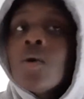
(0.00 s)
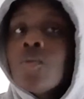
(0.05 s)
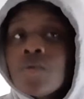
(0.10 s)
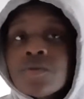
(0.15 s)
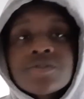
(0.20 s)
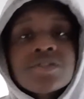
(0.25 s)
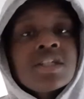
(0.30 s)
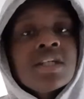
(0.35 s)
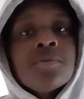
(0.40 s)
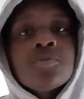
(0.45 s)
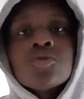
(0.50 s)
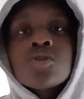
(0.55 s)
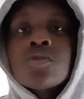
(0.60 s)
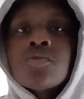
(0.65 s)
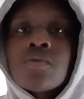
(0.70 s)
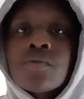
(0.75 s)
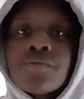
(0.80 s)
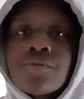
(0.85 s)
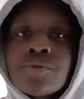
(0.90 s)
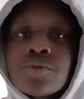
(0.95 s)
We've seen him do
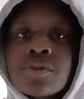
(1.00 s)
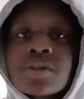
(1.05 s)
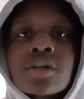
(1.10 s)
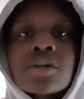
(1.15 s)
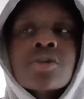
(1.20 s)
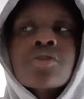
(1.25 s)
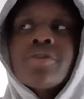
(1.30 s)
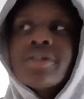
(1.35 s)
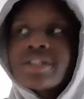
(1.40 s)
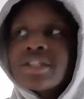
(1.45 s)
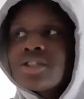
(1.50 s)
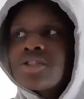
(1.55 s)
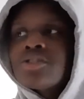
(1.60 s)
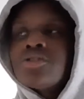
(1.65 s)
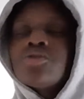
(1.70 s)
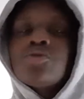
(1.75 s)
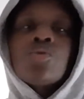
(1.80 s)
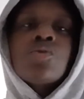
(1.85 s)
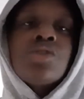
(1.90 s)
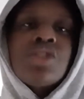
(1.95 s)
it with Rudiger,
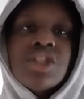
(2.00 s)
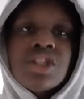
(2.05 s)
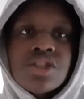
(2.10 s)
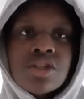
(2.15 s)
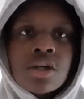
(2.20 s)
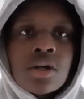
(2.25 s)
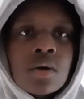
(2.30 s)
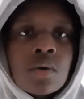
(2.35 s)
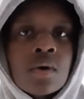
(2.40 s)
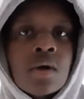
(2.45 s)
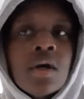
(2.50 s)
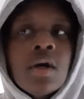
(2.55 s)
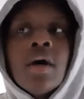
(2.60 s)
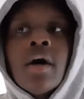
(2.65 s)
Christensen, Jorginho,